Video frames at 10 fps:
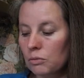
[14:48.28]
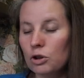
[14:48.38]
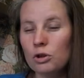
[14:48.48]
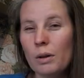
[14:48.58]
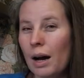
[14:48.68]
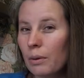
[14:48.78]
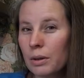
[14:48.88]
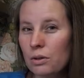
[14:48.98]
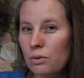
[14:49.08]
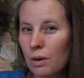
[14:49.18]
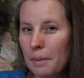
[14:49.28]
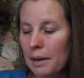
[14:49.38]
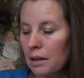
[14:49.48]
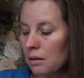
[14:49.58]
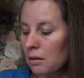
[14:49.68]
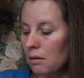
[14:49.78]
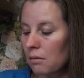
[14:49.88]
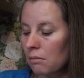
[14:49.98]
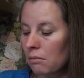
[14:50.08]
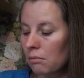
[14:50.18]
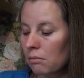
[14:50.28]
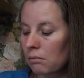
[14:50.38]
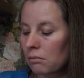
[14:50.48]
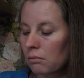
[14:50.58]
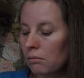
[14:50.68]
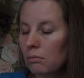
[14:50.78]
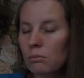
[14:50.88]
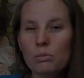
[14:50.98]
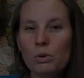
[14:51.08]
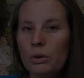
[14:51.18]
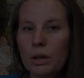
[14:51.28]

2 hours 3 minutes, more or